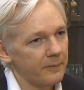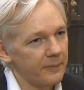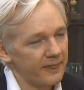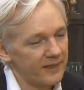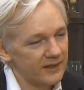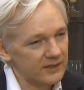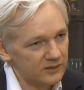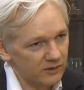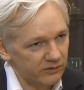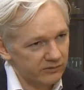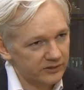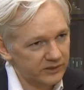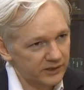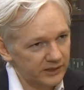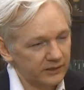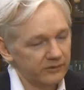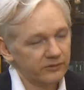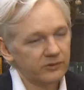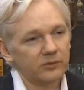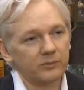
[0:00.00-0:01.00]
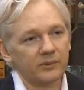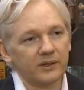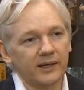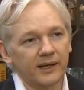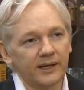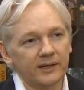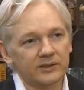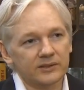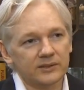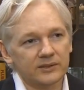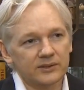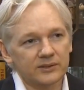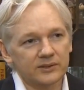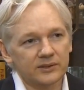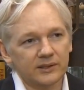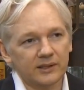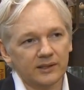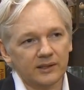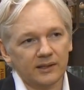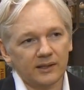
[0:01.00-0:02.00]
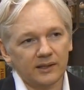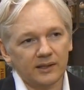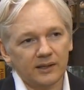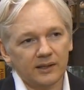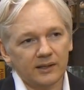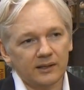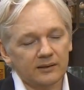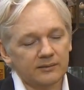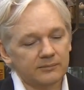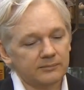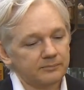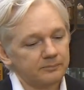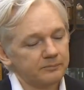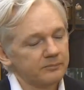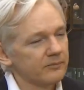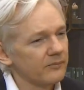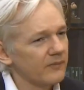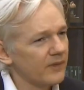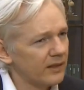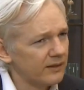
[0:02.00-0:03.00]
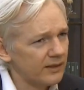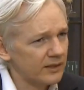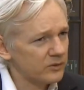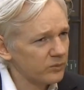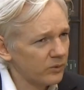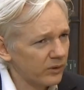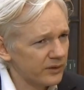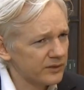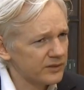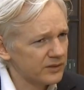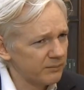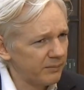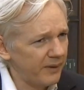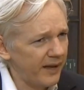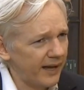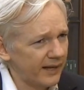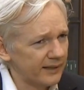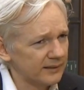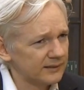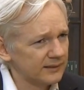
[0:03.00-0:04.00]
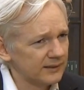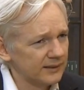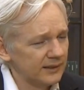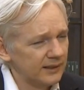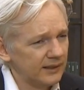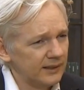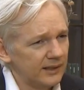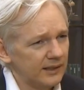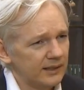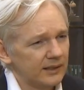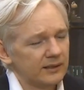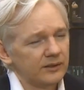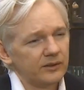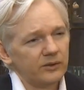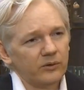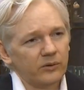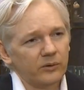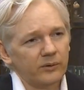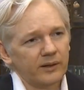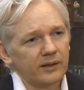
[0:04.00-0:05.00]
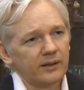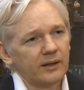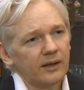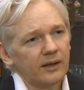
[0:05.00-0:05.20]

the sovereignty of communications. That's what it's about. You know,